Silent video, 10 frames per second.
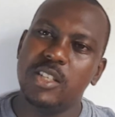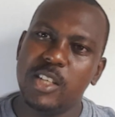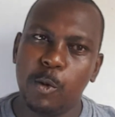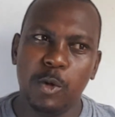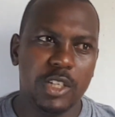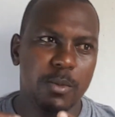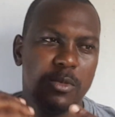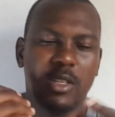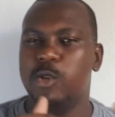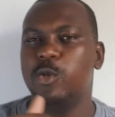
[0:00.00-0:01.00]
Yakuti
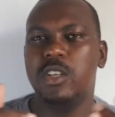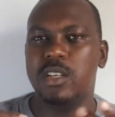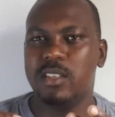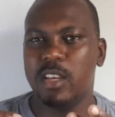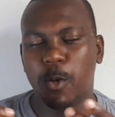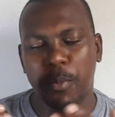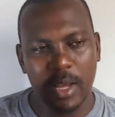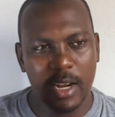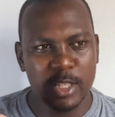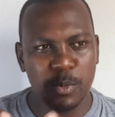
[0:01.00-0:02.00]
musatukise your
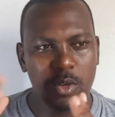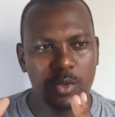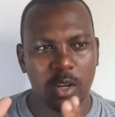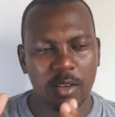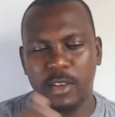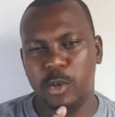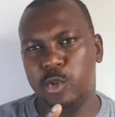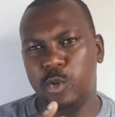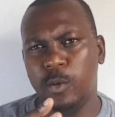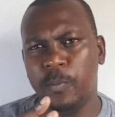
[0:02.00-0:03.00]
parents, because whatever you
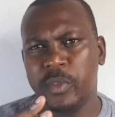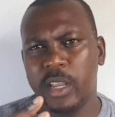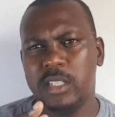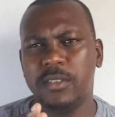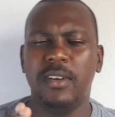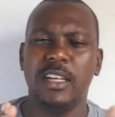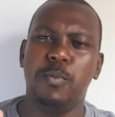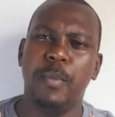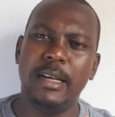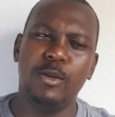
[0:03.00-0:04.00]
do, it reflects
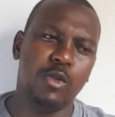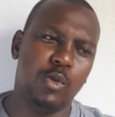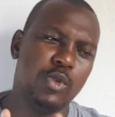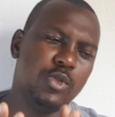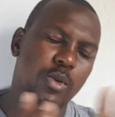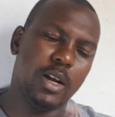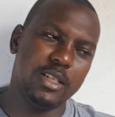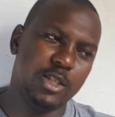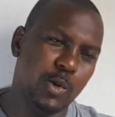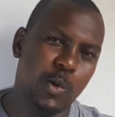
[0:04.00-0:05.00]
bad on those who
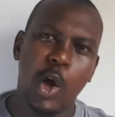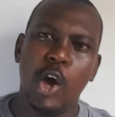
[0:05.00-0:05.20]
raised you.